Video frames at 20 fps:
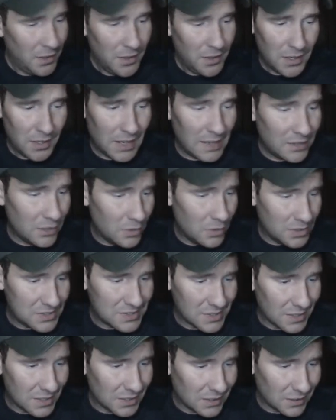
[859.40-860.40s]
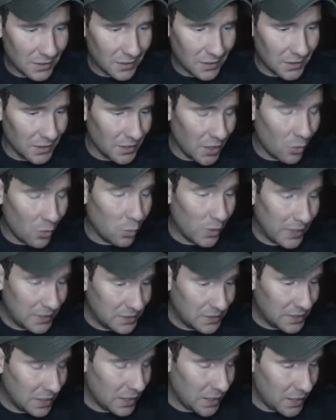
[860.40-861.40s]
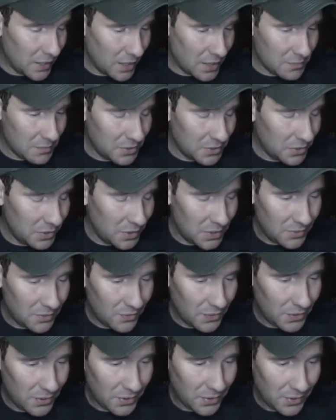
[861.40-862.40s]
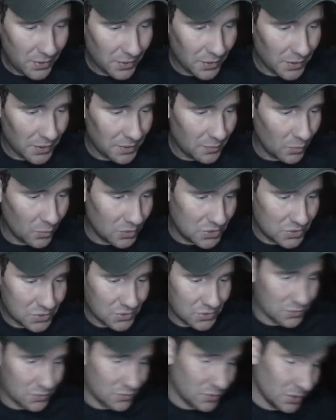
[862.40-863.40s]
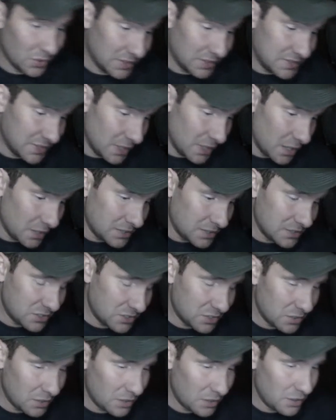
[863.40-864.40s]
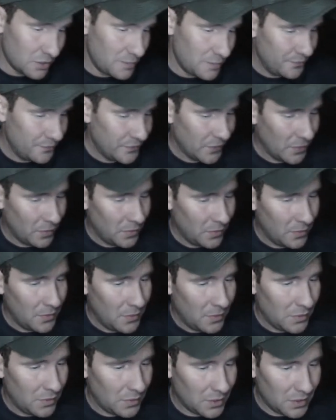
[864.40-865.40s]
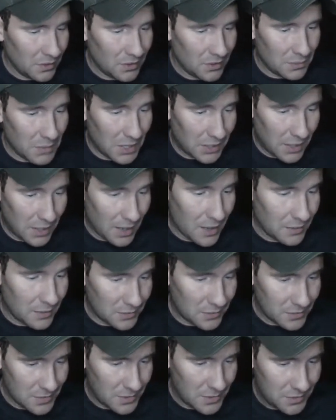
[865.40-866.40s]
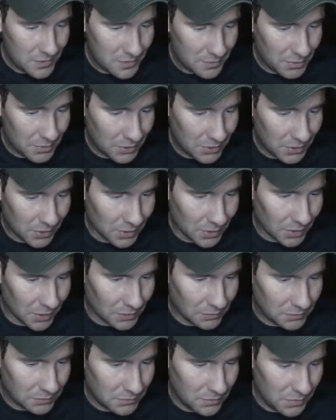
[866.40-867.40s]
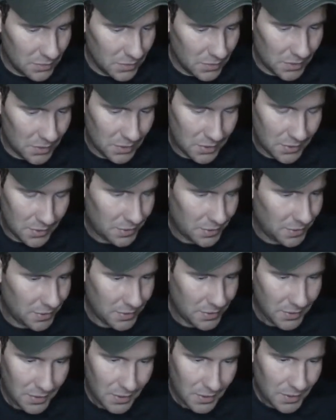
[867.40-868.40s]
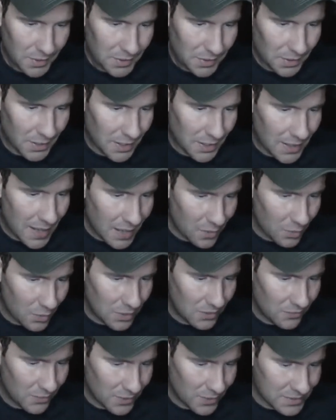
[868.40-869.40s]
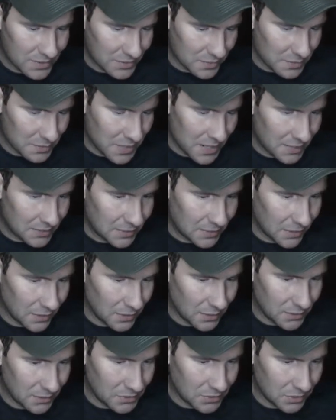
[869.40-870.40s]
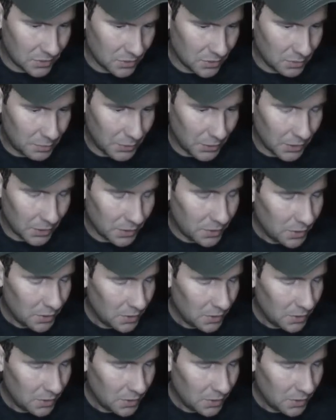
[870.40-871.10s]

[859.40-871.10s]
And I know it's like a weekday, I believe, which really sucks this year. I got to look at my calendar. But, Halloween falls on a bad day this year, but